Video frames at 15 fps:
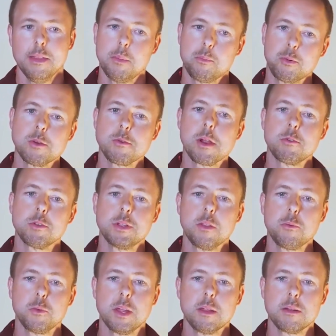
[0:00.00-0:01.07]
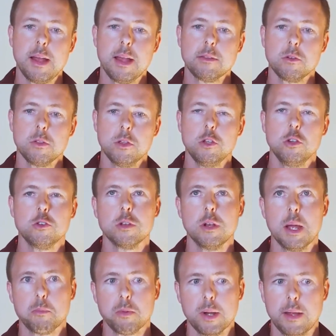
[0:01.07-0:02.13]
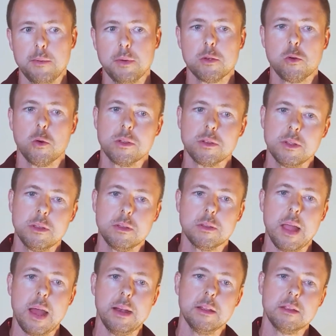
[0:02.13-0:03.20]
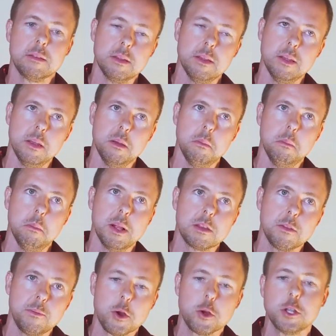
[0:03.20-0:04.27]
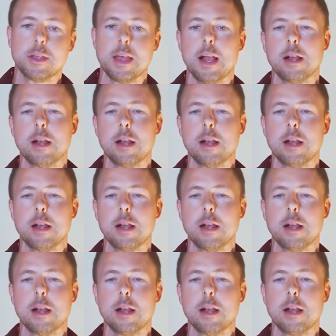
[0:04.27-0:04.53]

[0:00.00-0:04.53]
The prerequisites for this class are the usual upper level courses, that is multivariate